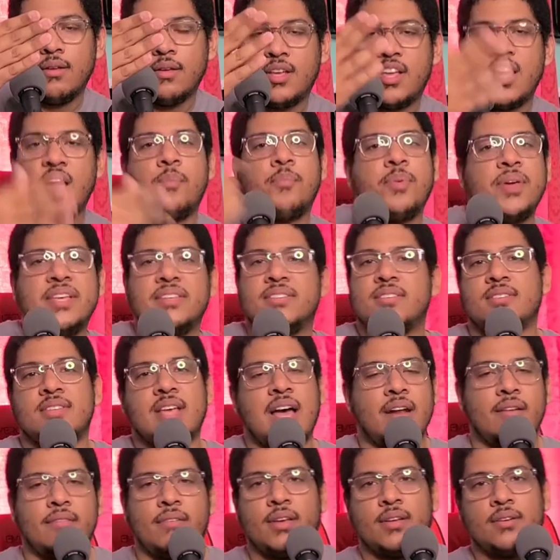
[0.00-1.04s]
cut pieces
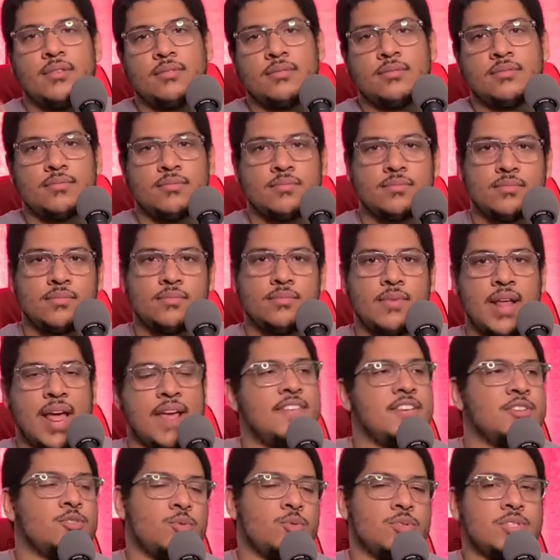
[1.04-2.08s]
out of it.
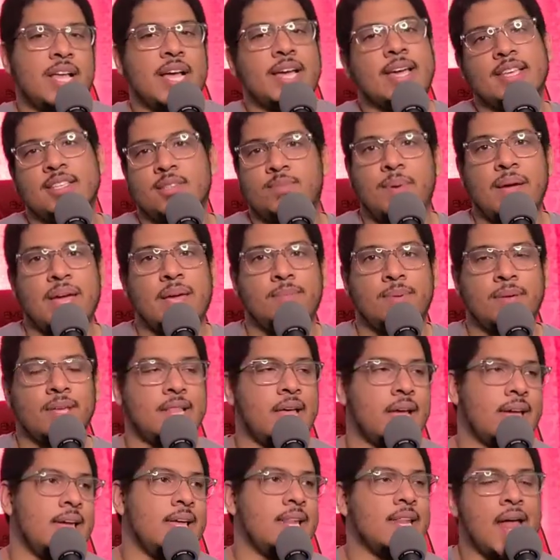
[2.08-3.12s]
And this was like his baby.
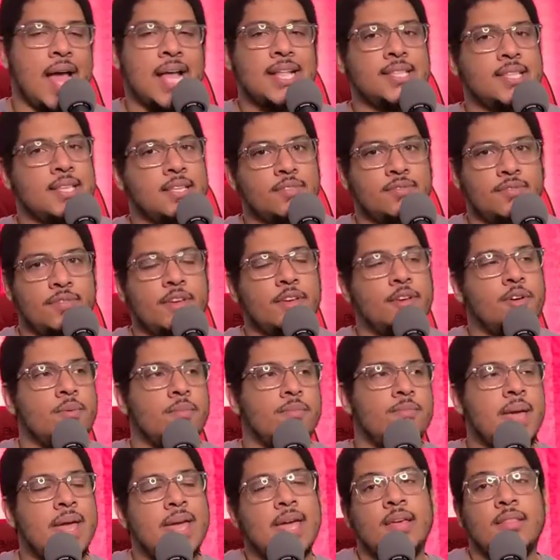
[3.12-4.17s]
Like he liked this film,
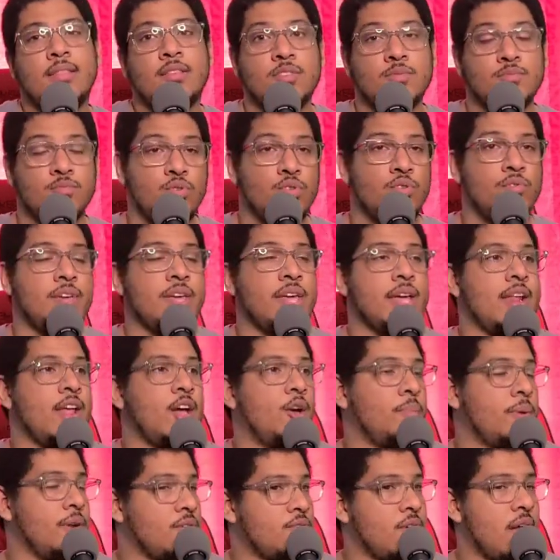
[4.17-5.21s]
making this movie and
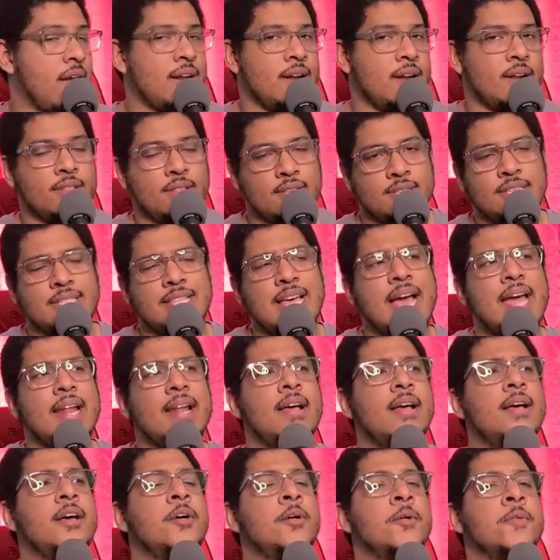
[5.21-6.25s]
helping to write it and things like that.
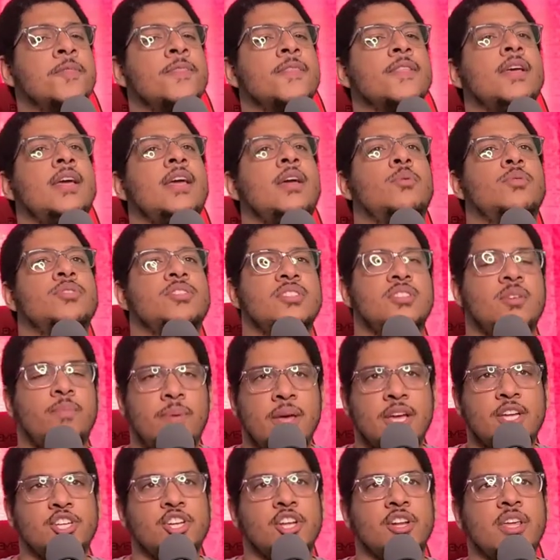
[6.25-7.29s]
It was a
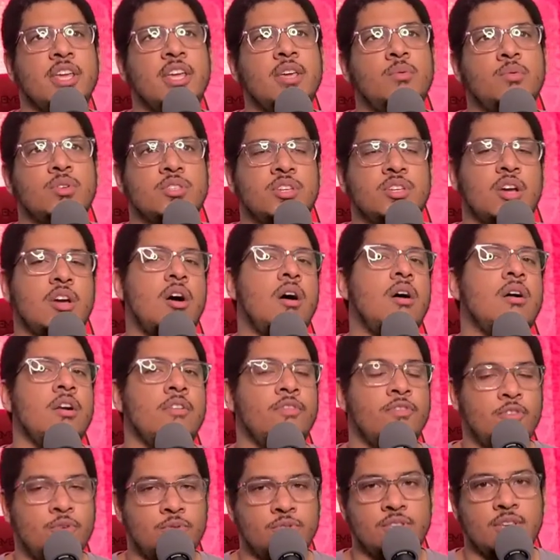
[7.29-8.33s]
depiction. He was a car
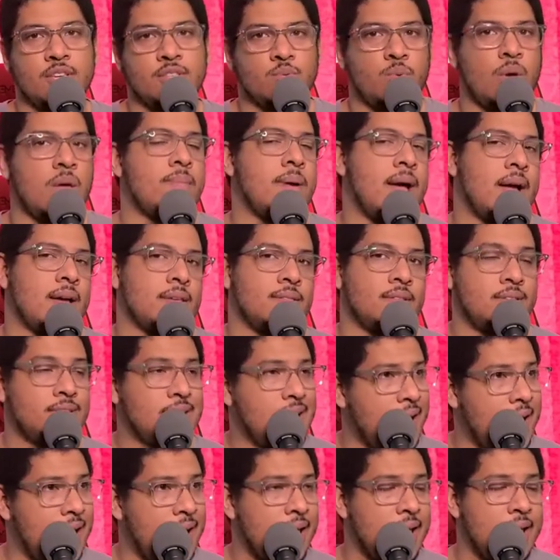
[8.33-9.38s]
enthusiast way back in the
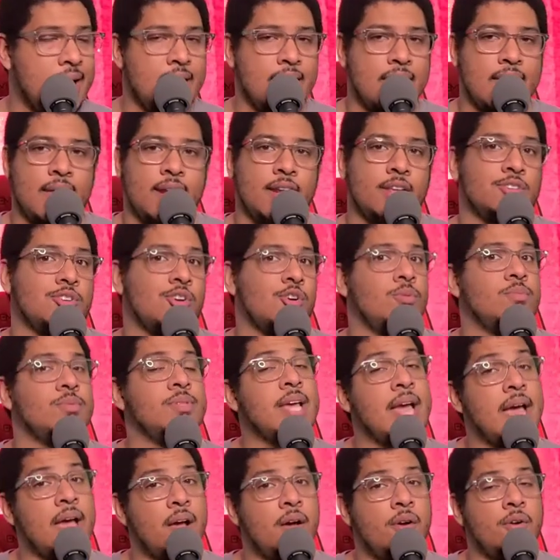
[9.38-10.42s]
day in his
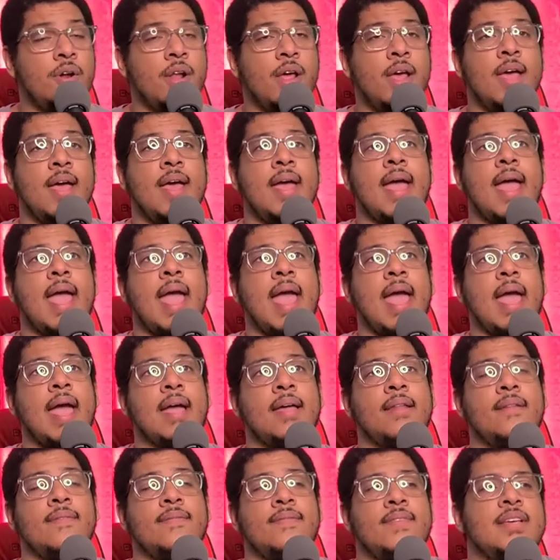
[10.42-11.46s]
hometown. And
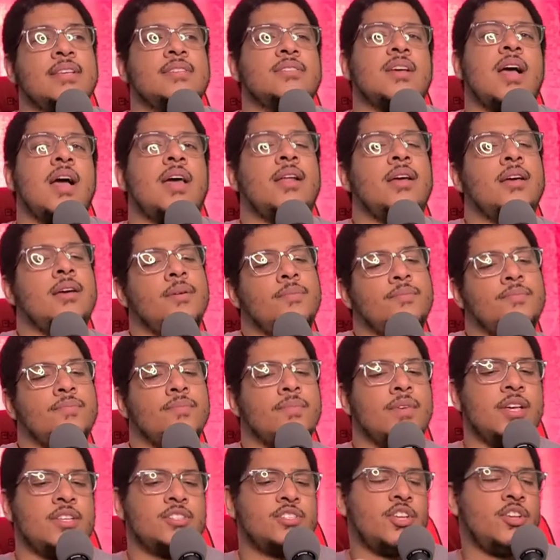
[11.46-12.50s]
this kind of,
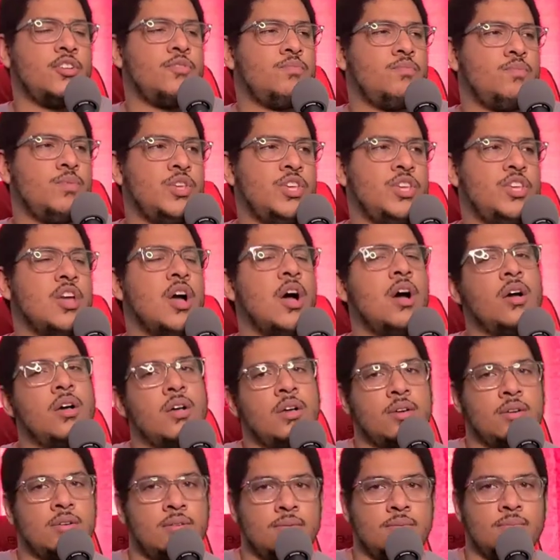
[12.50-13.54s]
it's a
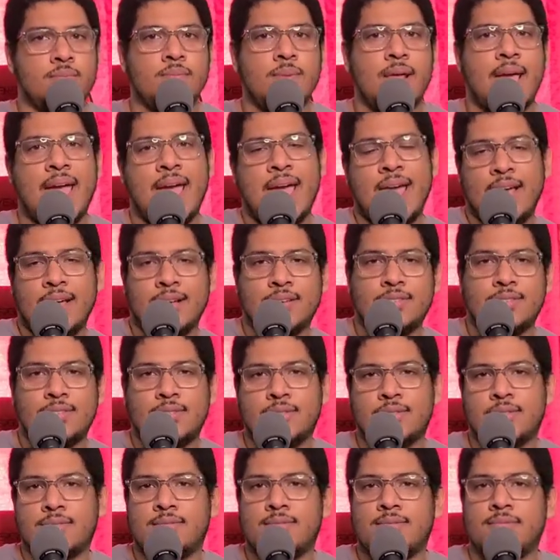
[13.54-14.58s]
young
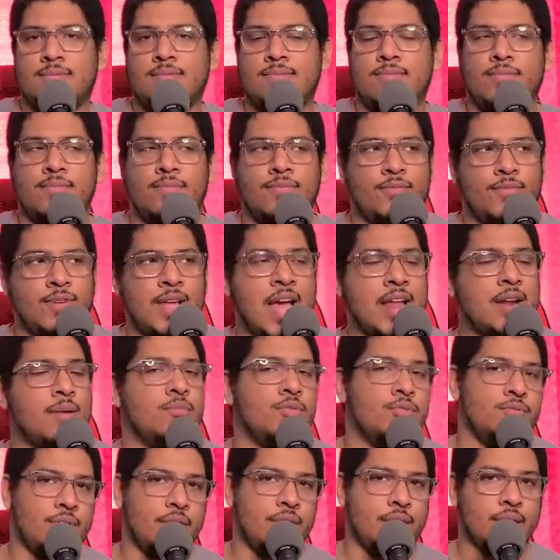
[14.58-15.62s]
angst kind of
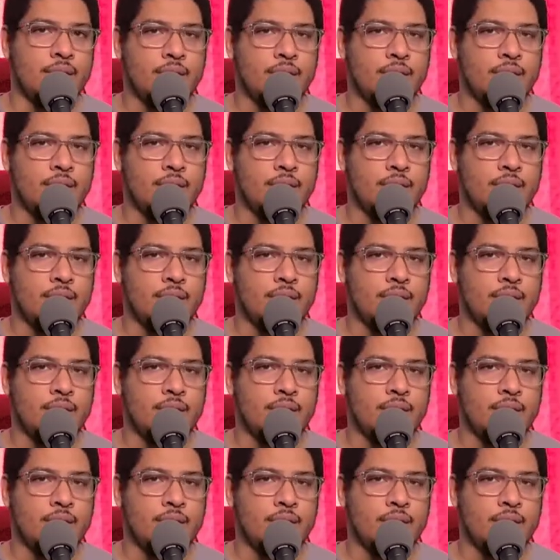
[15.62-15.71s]
movie.